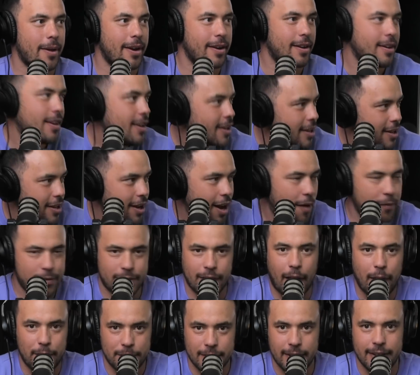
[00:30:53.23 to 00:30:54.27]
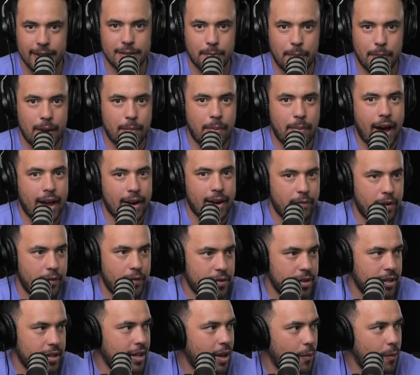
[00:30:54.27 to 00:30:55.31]
And obviously he's a big part of
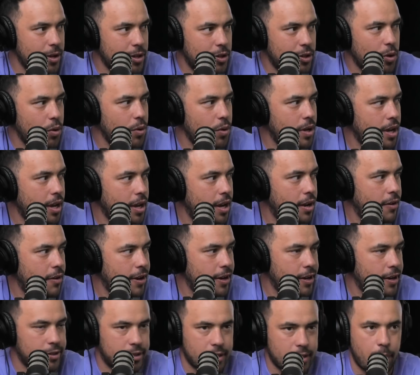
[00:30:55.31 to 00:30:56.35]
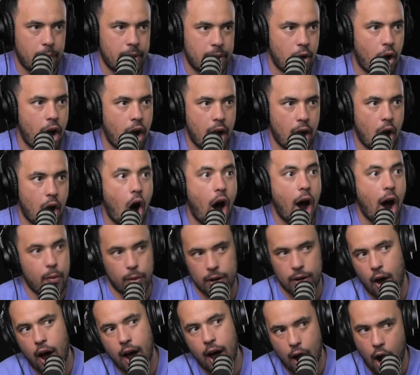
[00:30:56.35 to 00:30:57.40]
everything that we do here, and someone I
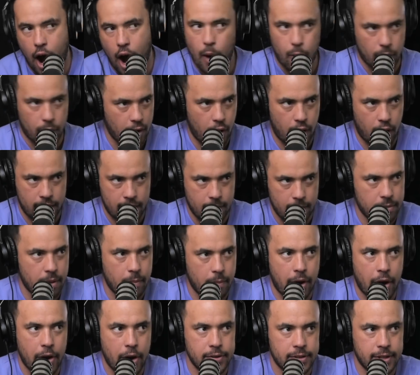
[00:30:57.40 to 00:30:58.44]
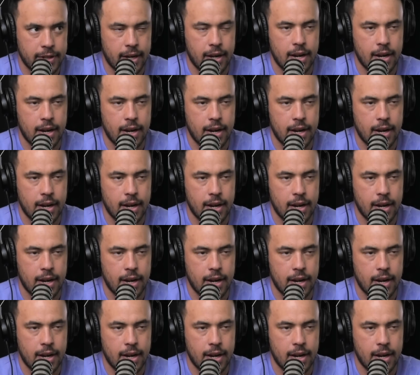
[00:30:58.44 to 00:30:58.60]
rely on him the most.